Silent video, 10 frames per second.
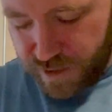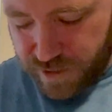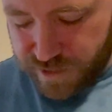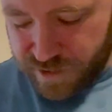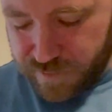
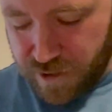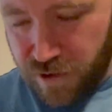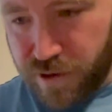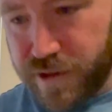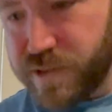is going to be
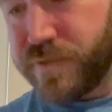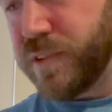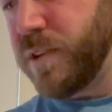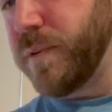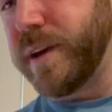all this
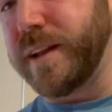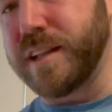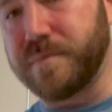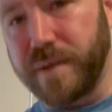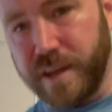fluid
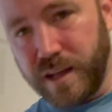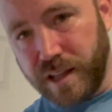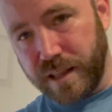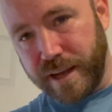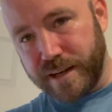that's being
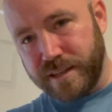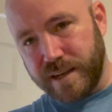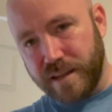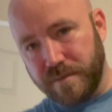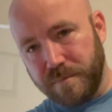
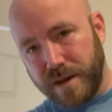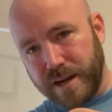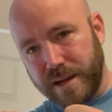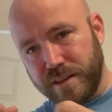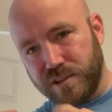collected
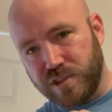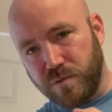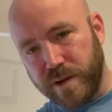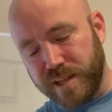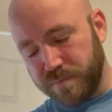by the
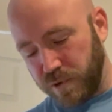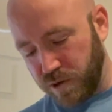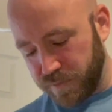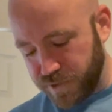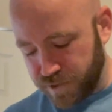squeeze
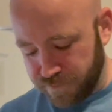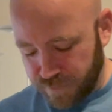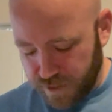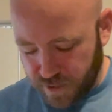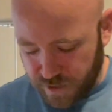bulbs.
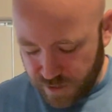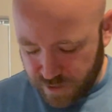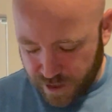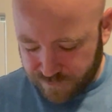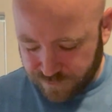
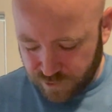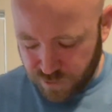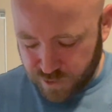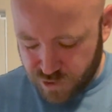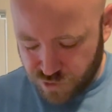That
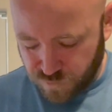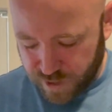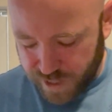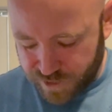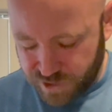fluid
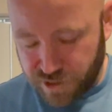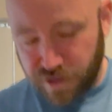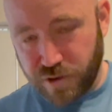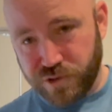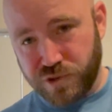drains to those